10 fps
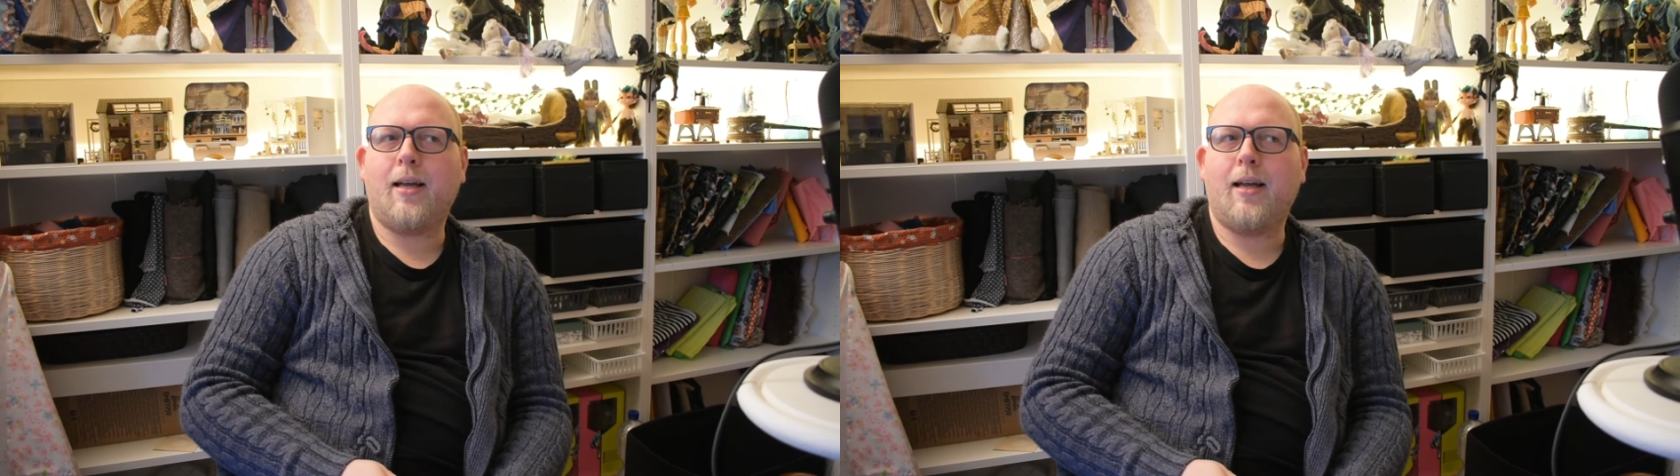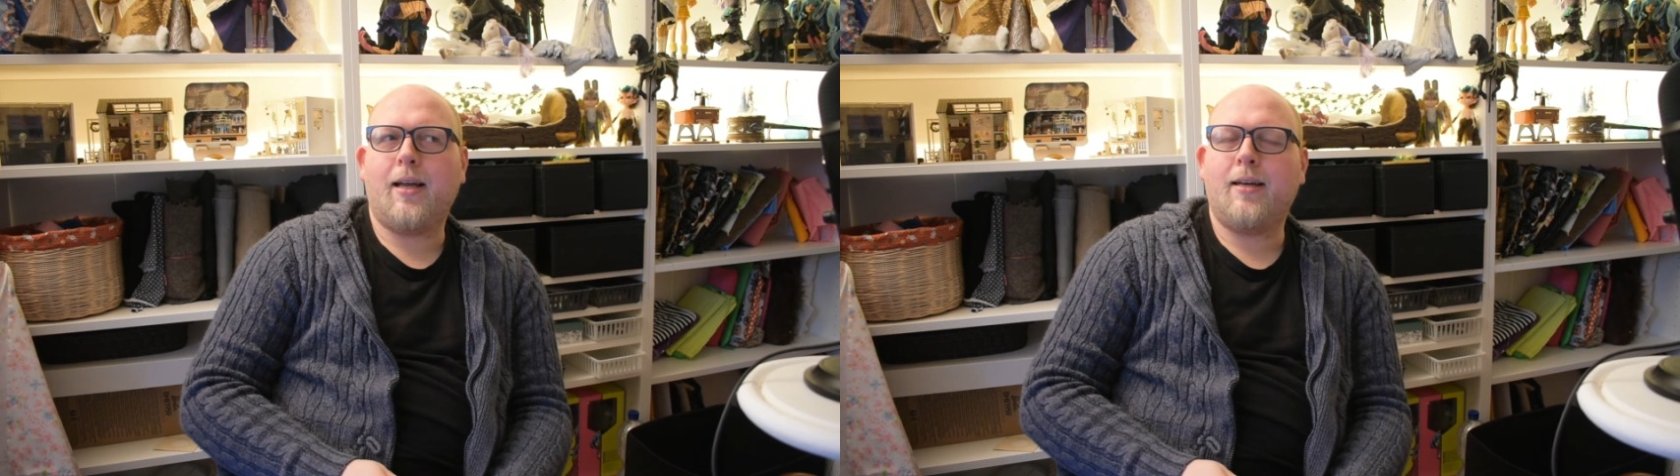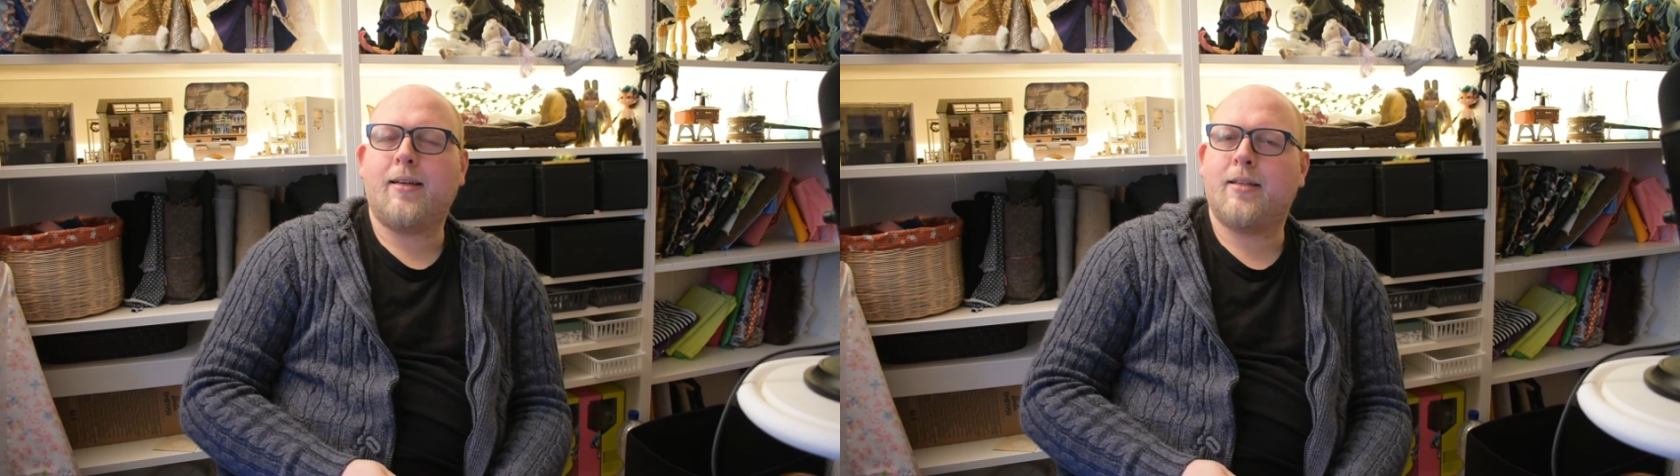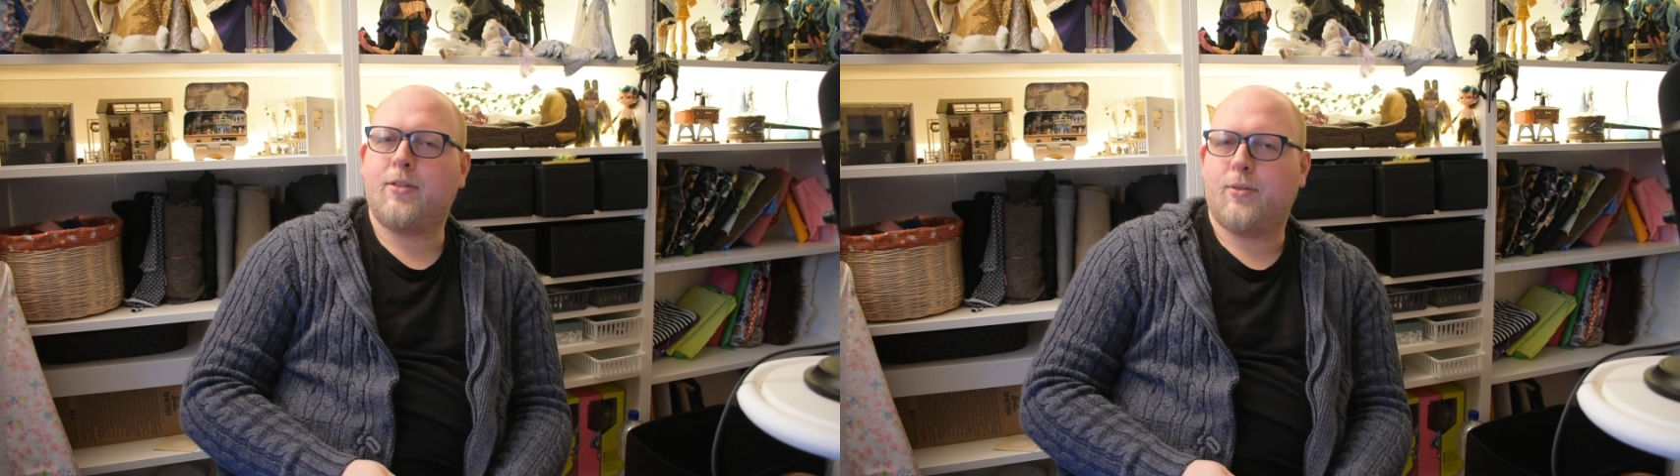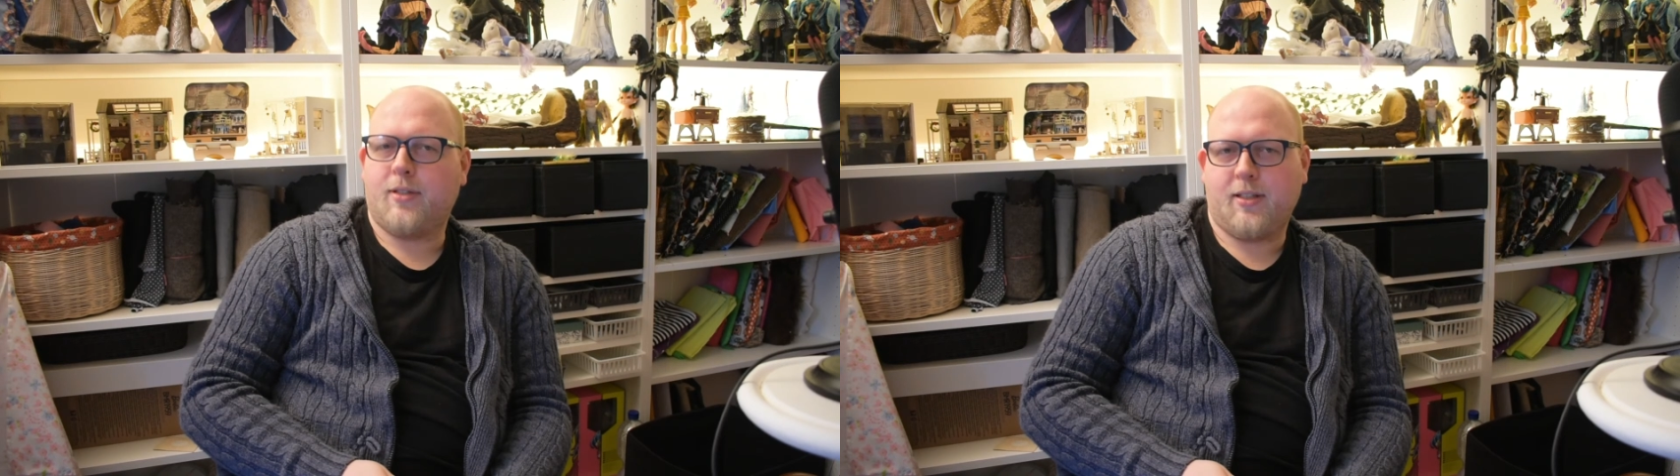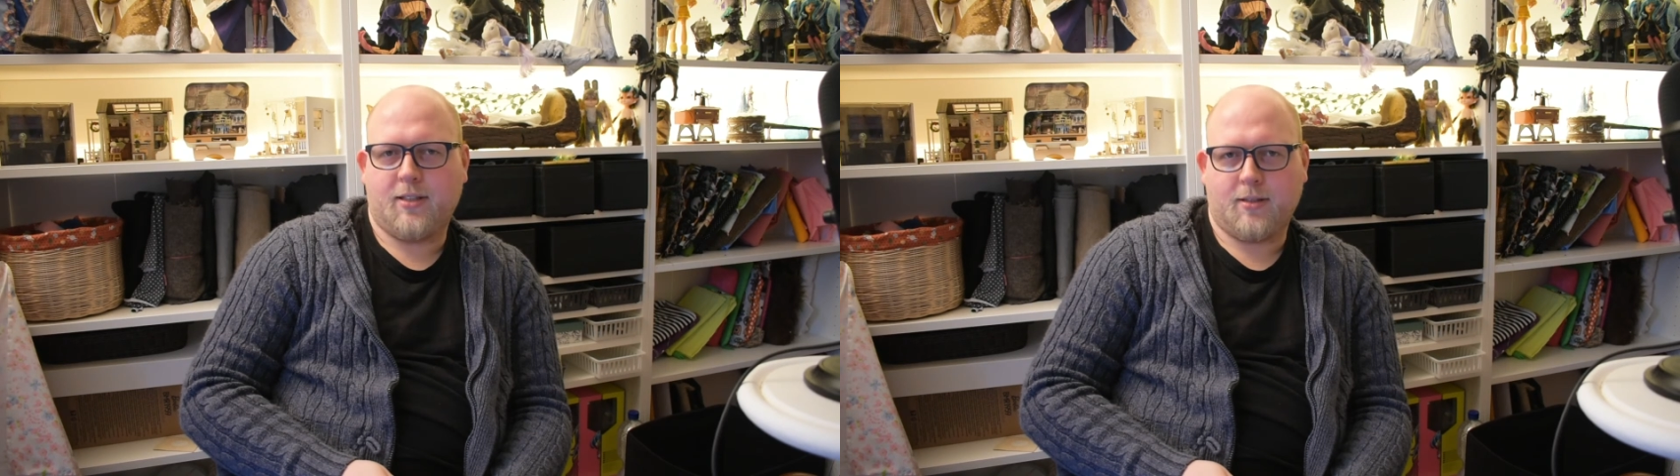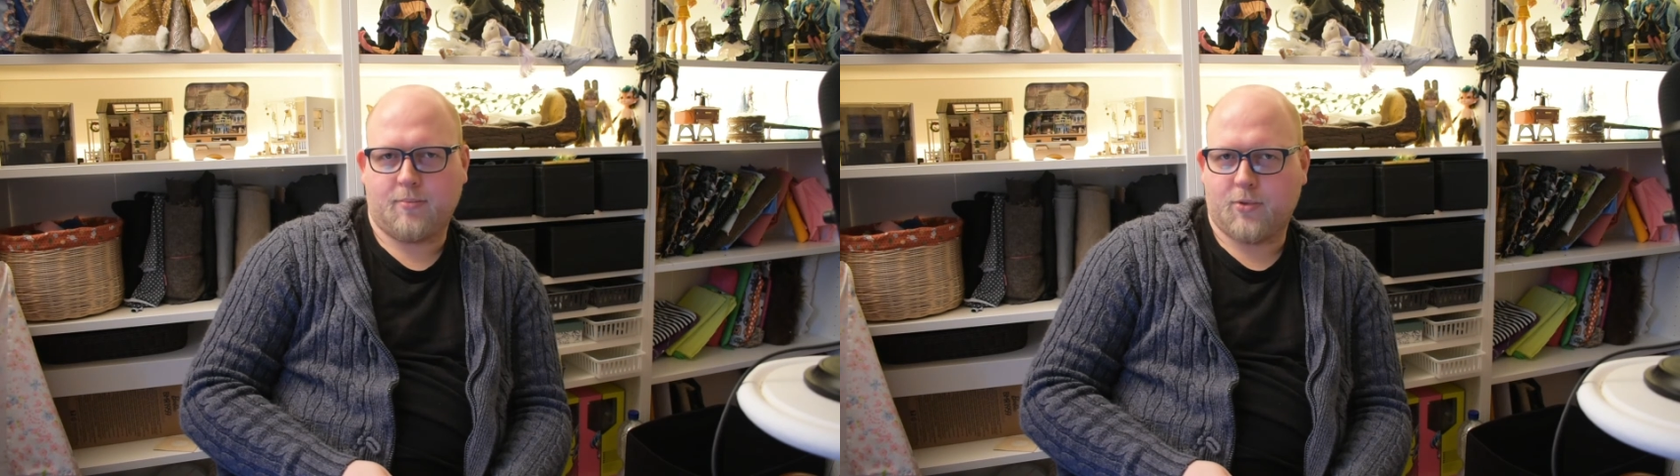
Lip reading: and I do need some